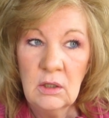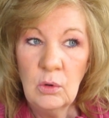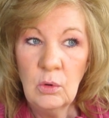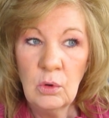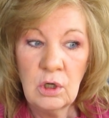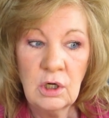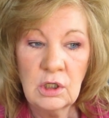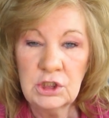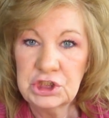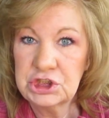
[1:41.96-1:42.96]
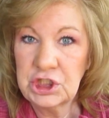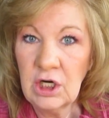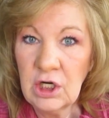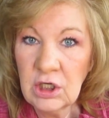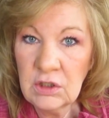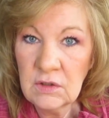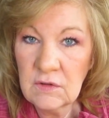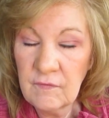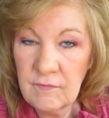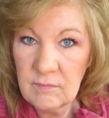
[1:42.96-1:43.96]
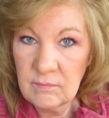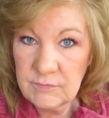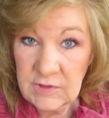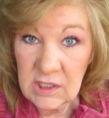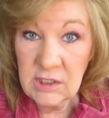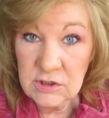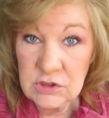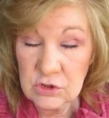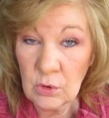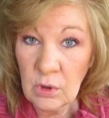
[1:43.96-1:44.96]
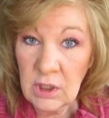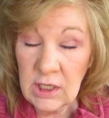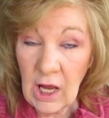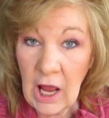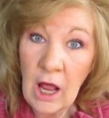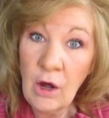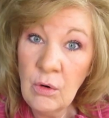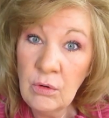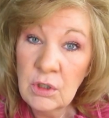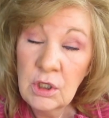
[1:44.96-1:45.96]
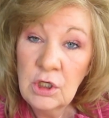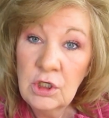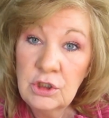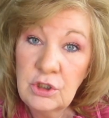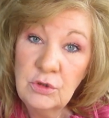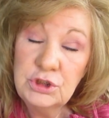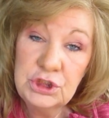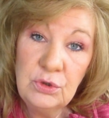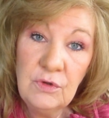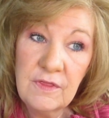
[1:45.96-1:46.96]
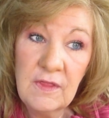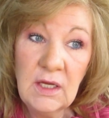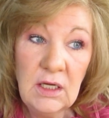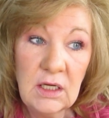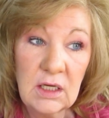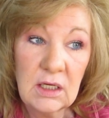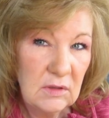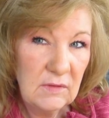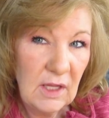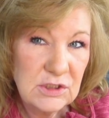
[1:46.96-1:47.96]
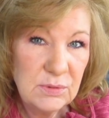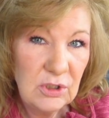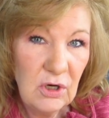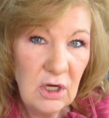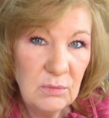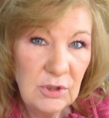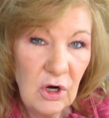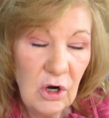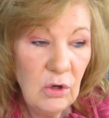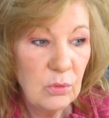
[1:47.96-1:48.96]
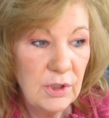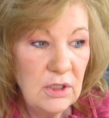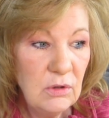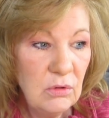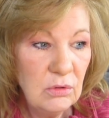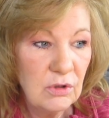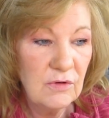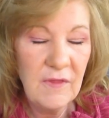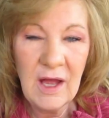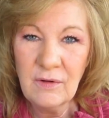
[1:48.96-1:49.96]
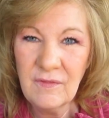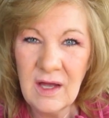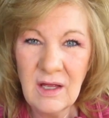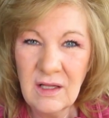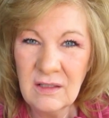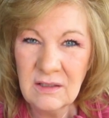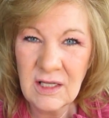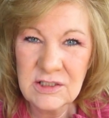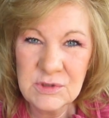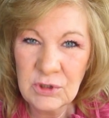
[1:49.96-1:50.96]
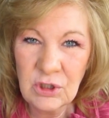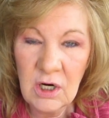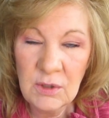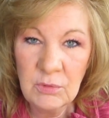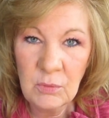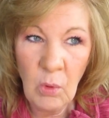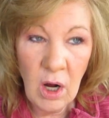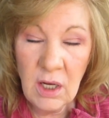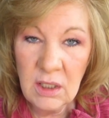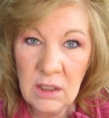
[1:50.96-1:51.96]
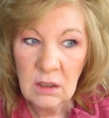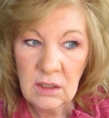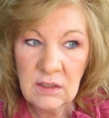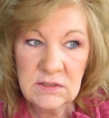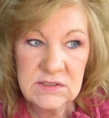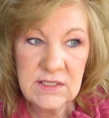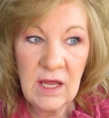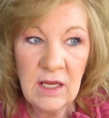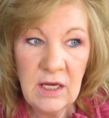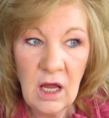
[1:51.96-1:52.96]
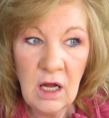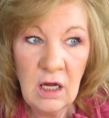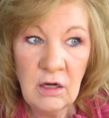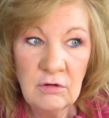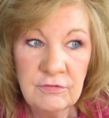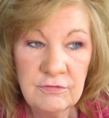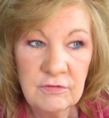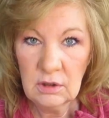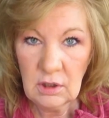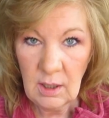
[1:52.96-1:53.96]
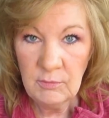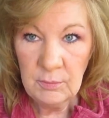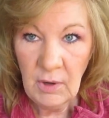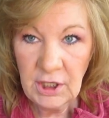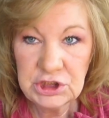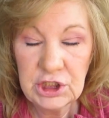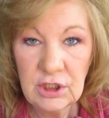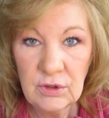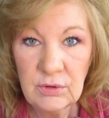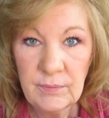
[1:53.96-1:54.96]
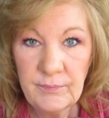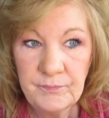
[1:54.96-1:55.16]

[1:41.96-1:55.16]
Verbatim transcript: or shared Dana's story out, don't you think that's what God would call real, or that's what God would want? Instead of, come to my channel,